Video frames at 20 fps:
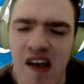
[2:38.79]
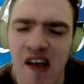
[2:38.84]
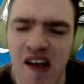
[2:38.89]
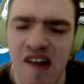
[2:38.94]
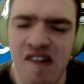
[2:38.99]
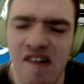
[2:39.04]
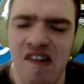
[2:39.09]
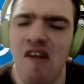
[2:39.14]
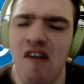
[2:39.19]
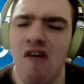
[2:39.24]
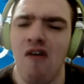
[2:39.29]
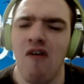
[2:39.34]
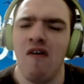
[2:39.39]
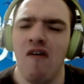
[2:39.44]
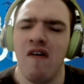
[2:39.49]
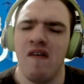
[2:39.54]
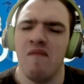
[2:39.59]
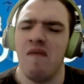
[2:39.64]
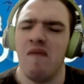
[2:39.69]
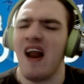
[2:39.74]
instead of
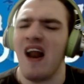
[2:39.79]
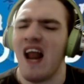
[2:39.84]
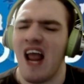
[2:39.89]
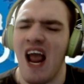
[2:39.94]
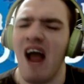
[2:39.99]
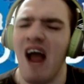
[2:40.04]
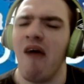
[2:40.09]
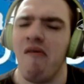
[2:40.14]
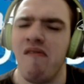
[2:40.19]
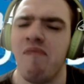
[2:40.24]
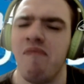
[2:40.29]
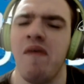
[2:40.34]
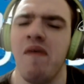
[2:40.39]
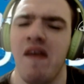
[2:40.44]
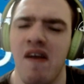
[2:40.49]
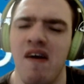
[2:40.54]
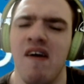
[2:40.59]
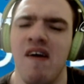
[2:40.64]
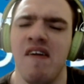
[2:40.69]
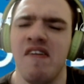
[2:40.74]
automatic outs
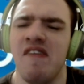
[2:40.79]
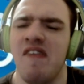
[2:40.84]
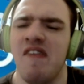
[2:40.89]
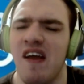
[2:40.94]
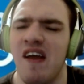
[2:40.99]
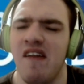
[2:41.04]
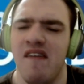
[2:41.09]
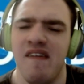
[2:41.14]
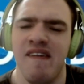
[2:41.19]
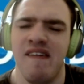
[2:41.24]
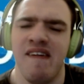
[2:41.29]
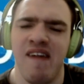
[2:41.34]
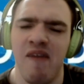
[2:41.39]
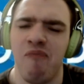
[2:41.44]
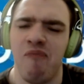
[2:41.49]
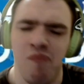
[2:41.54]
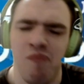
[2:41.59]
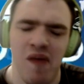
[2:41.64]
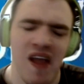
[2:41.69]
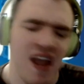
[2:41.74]
because of that
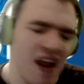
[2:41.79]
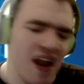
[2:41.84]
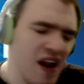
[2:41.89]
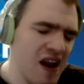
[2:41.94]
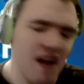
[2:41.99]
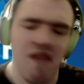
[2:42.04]
shift ban.